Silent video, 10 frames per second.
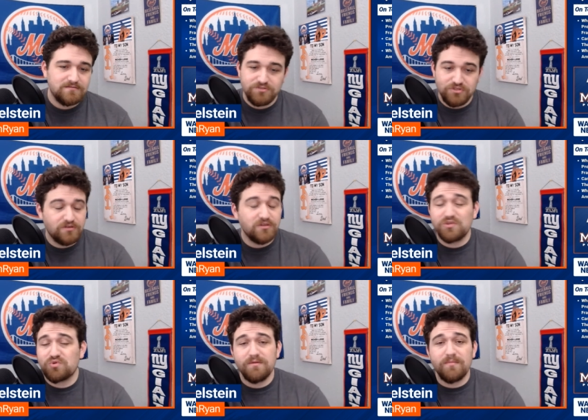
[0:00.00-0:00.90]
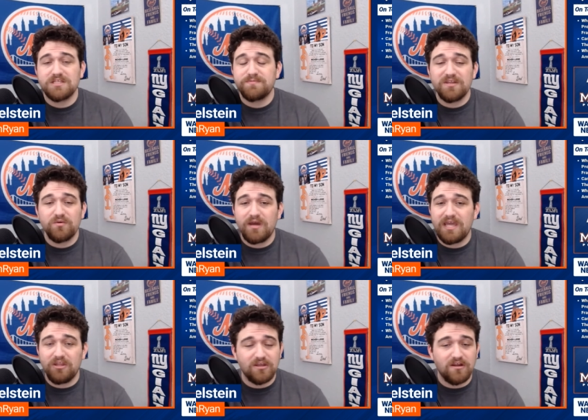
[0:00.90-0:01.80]
During those 3 months, by the way,
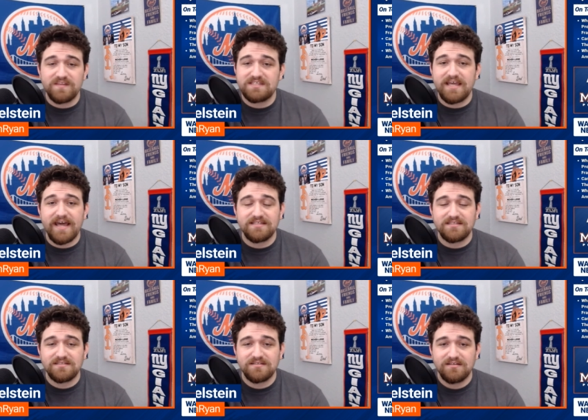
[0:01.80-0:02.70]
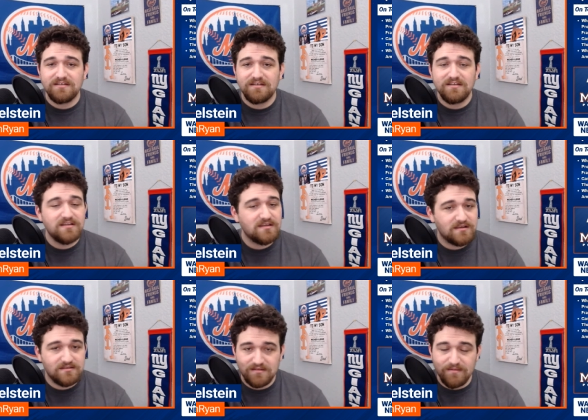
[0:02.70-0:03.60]
look at all the stats.
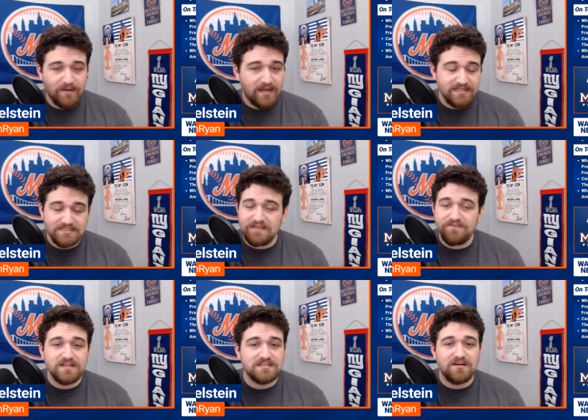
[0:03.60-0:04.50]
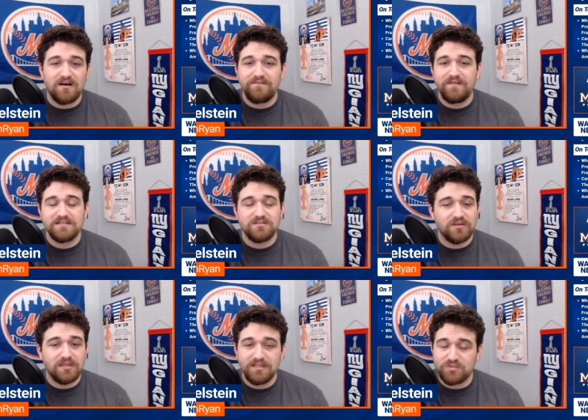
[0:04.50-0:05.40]
Combined defense and offense.
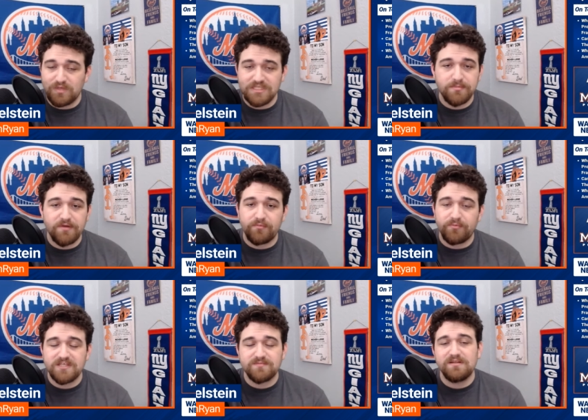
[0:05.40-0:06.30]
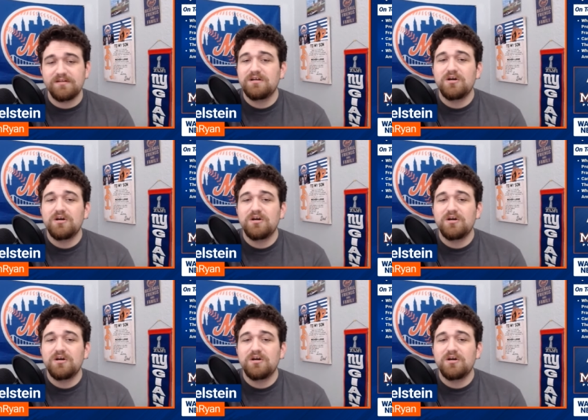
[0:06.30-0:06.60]
Look at his wins above replacement.